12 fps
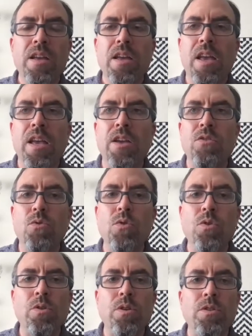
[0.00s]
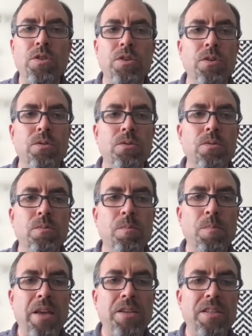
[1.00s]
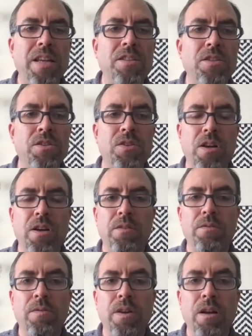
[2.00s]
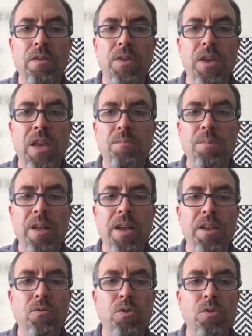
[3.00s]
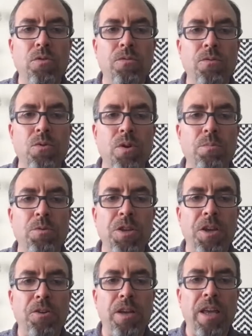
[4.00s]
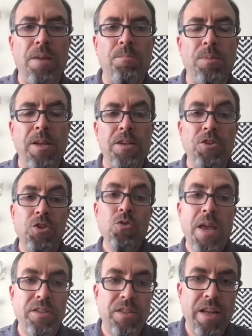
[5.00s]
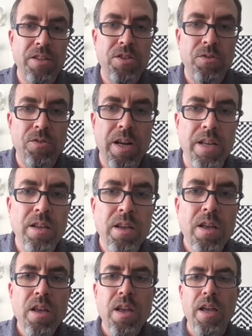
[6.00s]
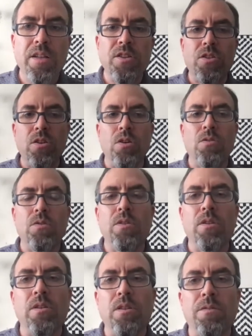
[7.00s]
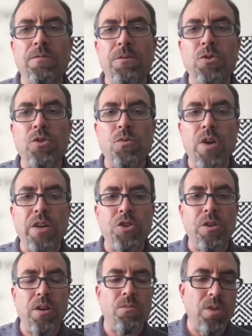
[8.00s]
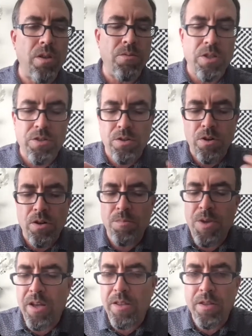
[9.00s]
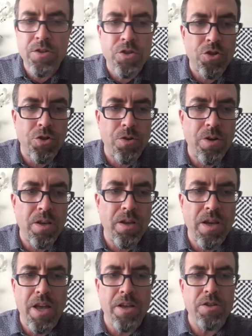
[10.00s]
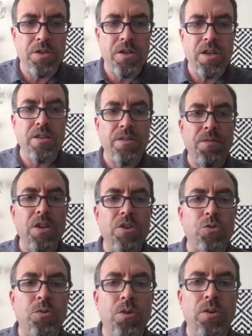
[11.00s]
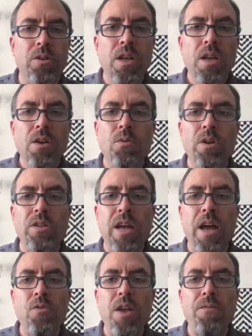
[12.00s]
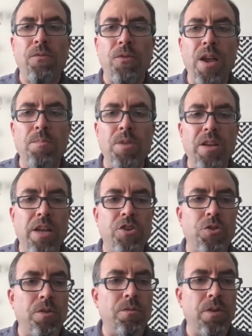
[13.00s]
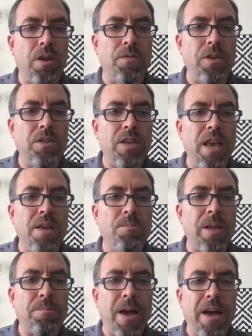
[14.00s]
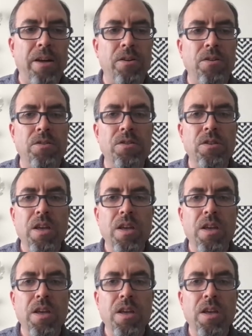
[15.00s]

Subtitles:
in order to make sense of gameplay, in order for particular gameplay to make sense, right? And so the first question, and really what started me on this journey as an individual, was how do I frame the nature of these gameplay patterns?